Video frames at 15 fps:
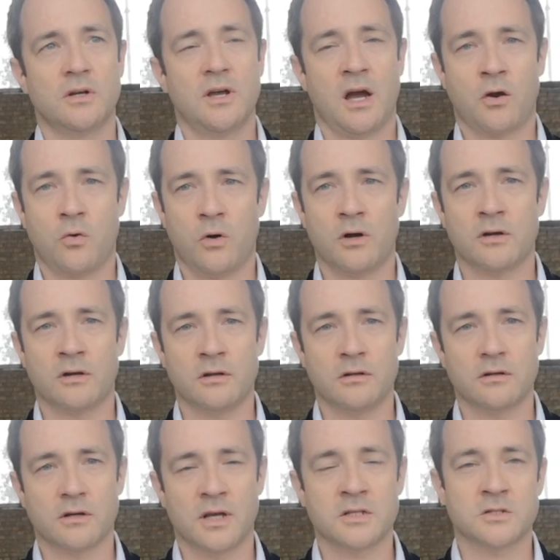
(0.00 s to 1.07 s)
acquire
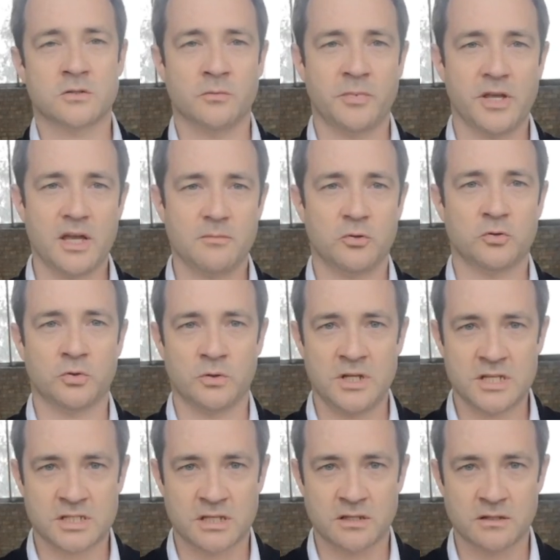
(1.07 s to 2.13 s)
is to be able to
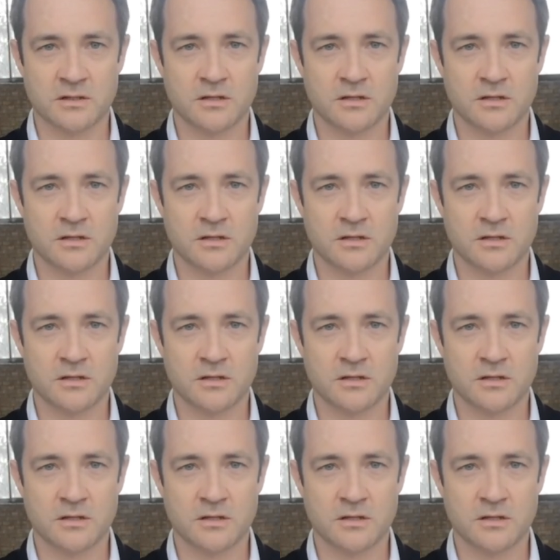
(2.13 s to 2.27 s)
listen.